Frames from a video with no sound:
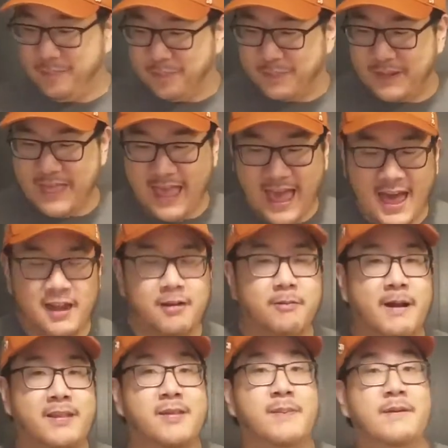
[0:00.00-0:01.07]
they had a
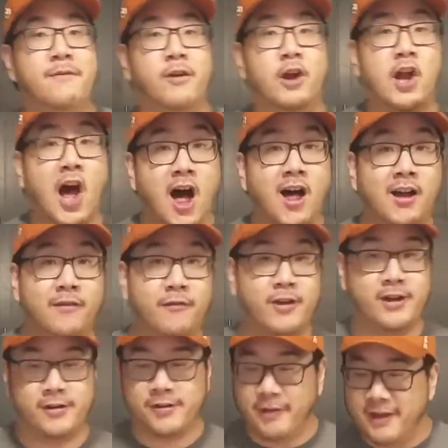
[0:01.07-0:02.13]
recipe for conch
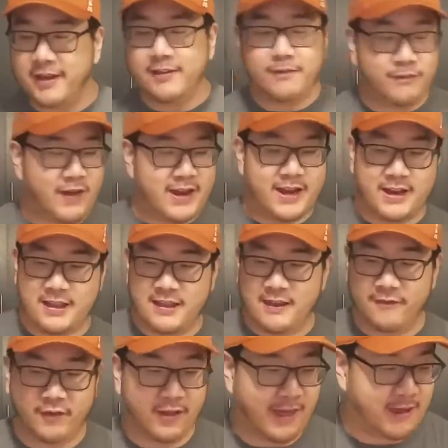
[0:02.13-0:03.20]
fritters. So I couldn't find
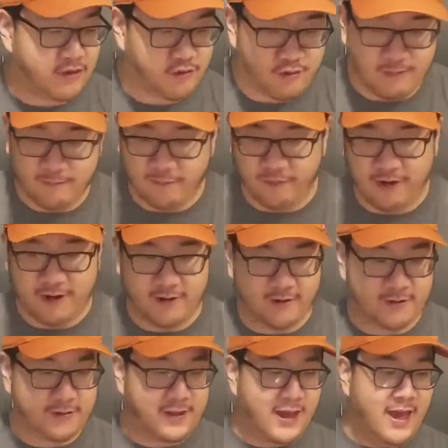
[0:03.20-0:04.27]
anything for like shrimp
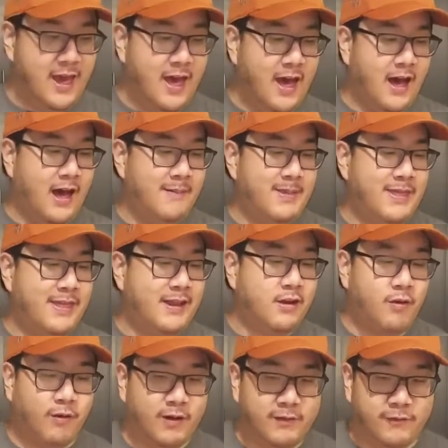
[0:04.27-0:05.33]
fritters. And then
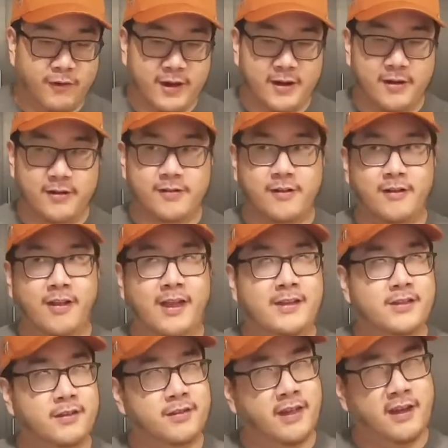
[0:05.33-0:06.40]
corn fritters are like
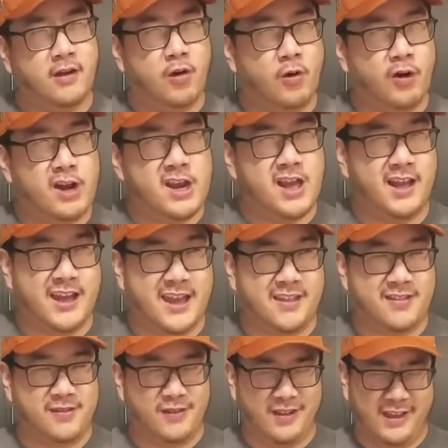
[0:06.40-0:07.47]
those like corn
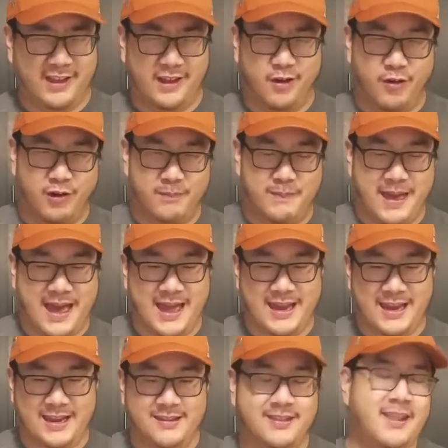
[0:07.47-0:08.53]
nuggets or like a corn
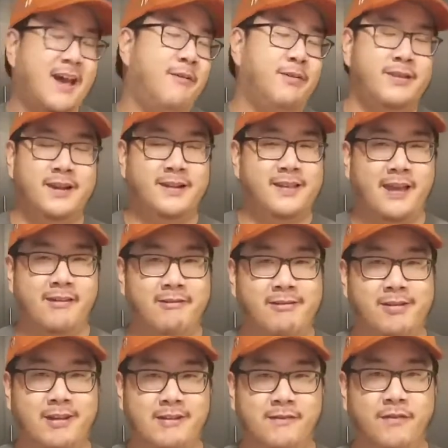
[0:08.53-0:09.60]
patty, and that wasn't exactly what I was
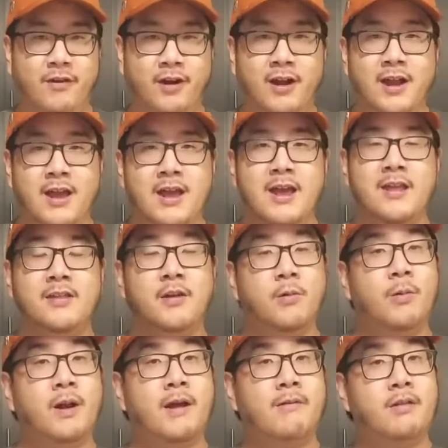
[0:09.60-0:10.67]
looking for. So
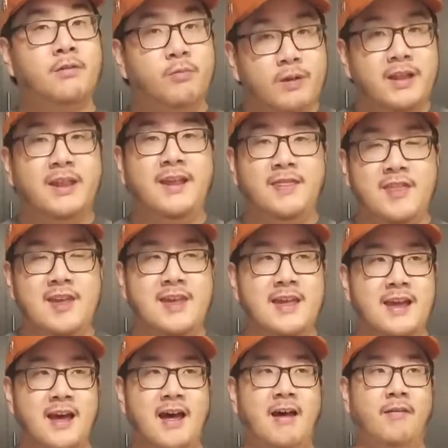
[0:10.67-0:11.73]
what I was really
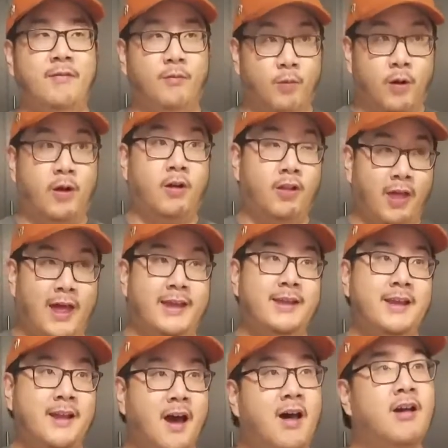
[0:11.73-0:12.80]
thinking of were
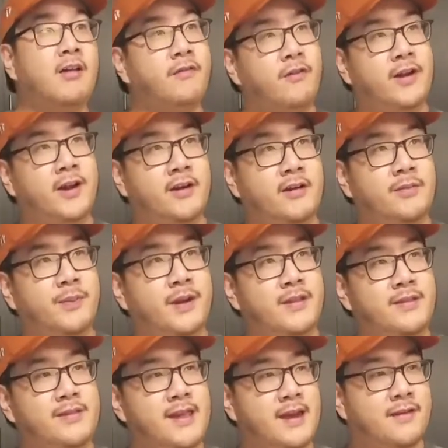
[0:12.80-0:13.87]
like conch fritters, but
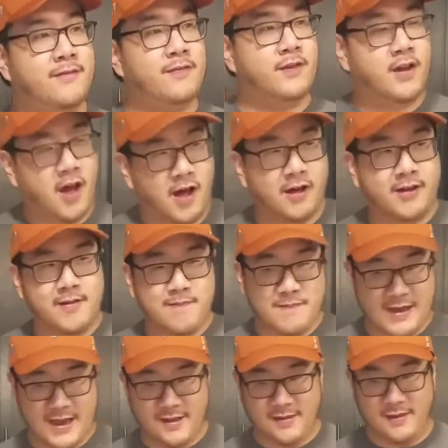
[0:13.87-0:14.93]
instead of conch
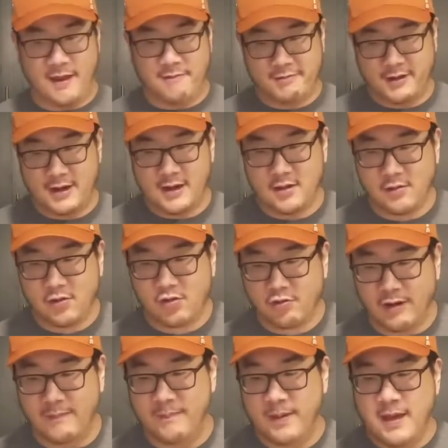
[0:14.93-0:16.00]
meat, I was going to use
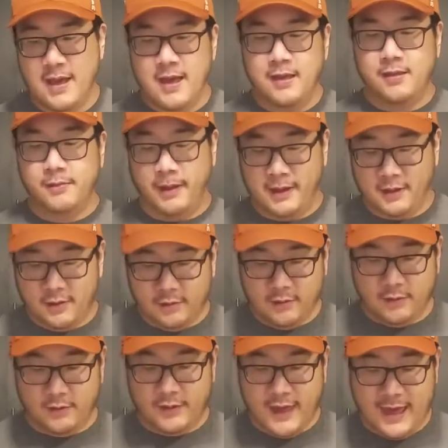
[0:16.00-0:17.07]
shrimp. So I
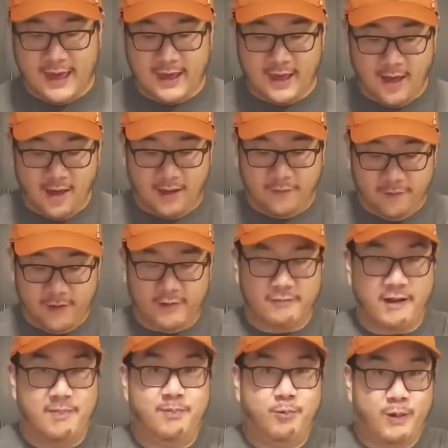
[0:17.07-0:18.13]
Googled a conch fritter
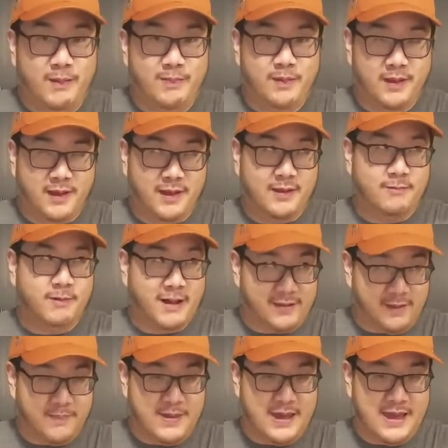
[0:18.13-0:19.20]

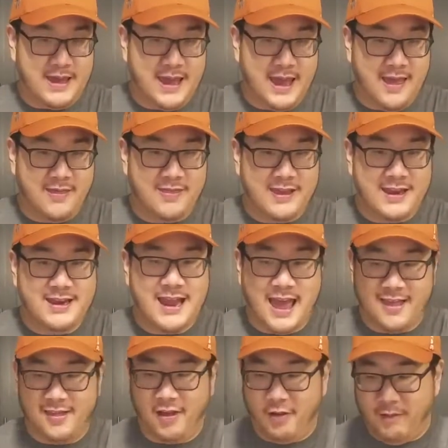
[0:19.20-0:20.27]
recipe, and the
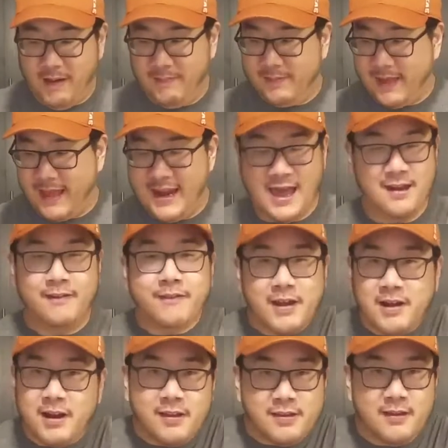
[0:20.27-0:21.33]
Nassau website had a
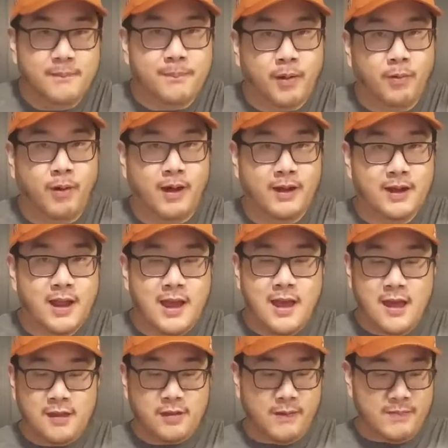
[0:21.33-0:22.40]
very simple one.
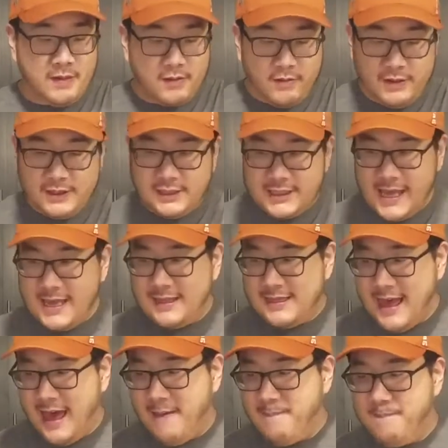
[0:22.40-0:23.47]
So I'm just going to take
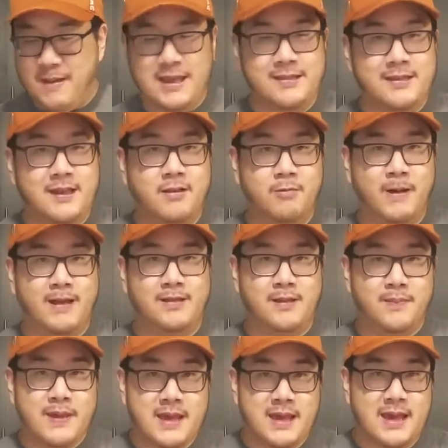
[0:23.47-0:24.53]
that basic
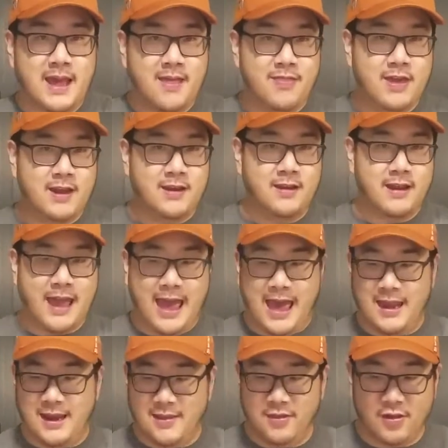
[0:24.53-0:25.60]
recipe and then
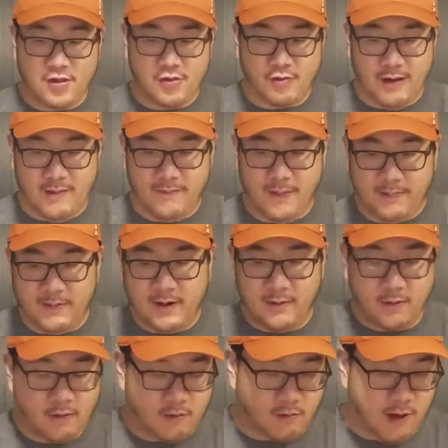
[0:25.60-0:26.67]
add in the shrimp. I'm
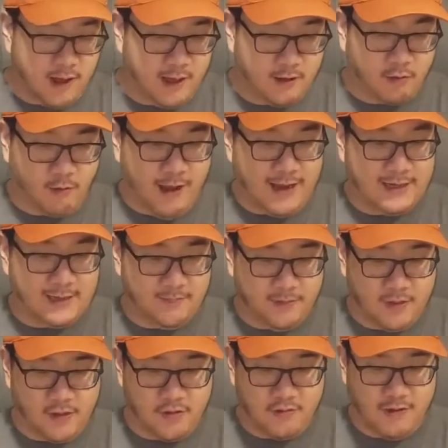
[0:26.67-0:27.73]
going to grind up
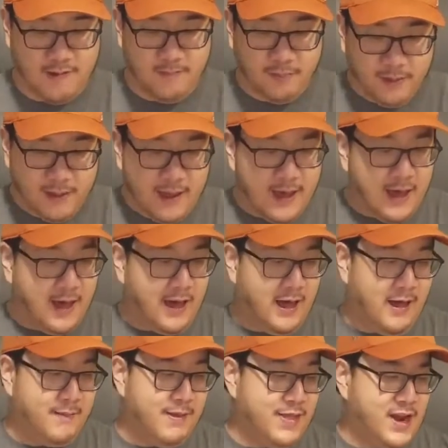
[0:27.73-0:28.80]
the shrimp.
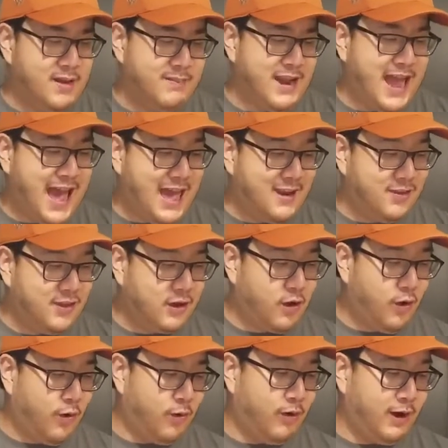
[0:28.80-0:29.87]
And then I'm going to add in the
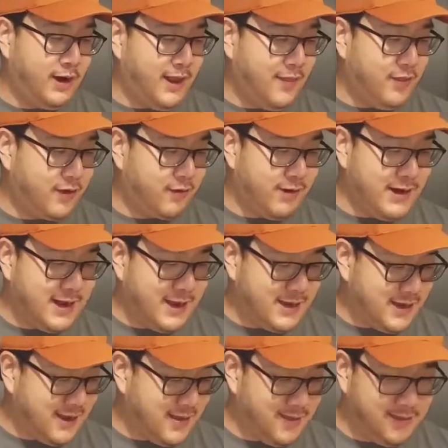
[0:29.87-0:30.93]
corn and the green
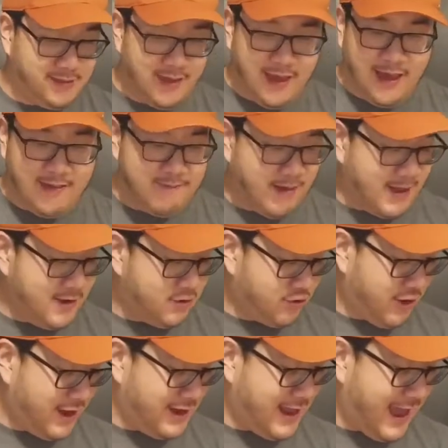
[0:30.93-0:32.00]
onions. I might
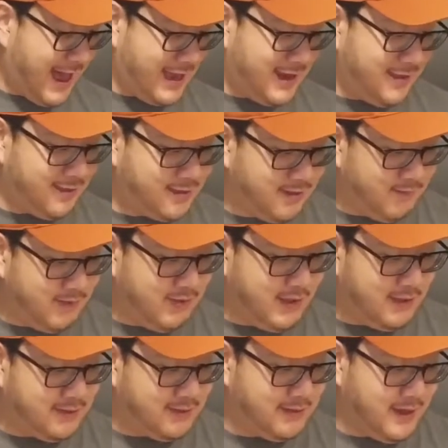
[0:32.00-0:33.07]
try and add in some of
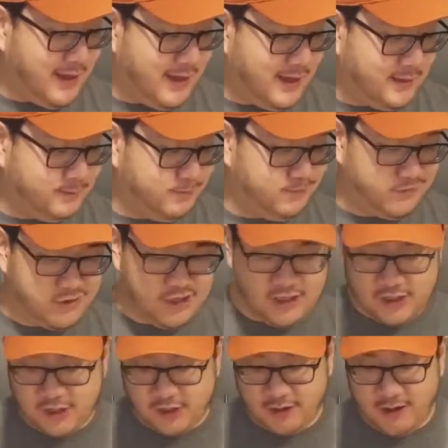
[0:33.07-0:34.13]
this
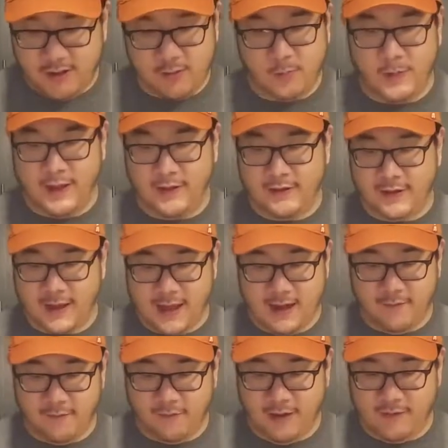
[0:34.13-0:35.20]
ginger as well to kind
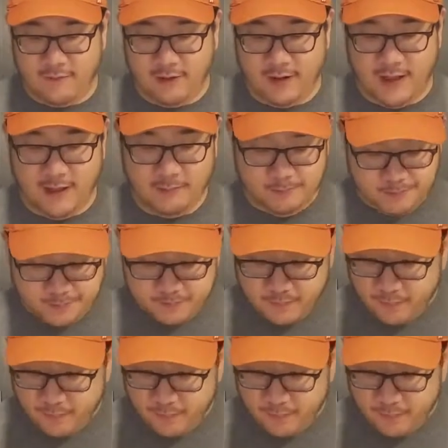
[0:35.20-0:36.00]
of flavor it up.